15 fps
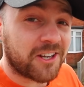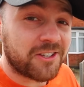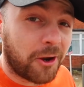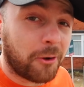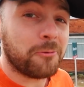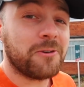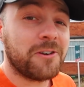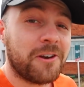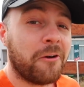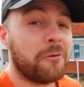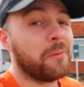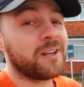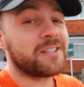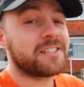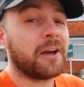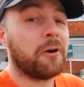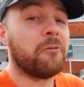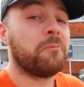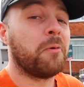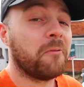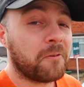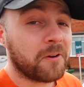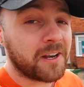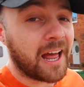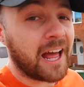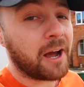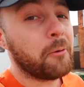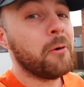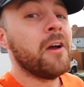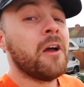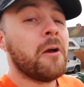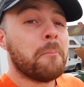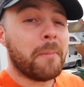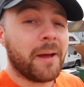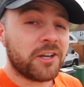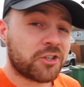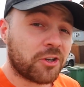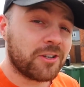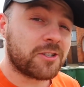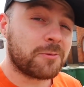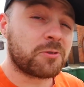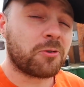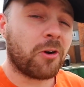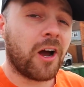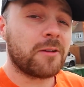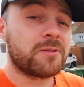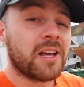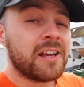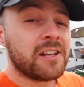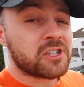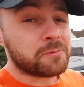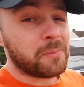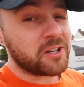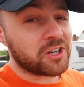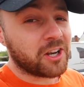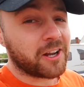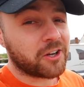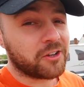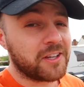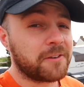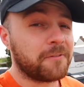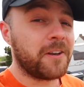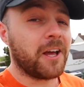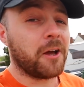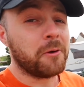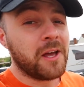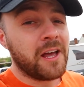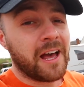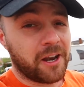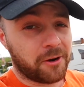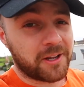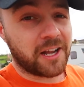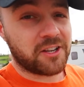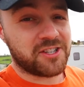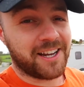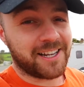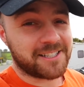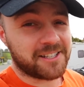don't know myself. But for now, make sure you subscribe, smash a like on this video, and I'll catch you next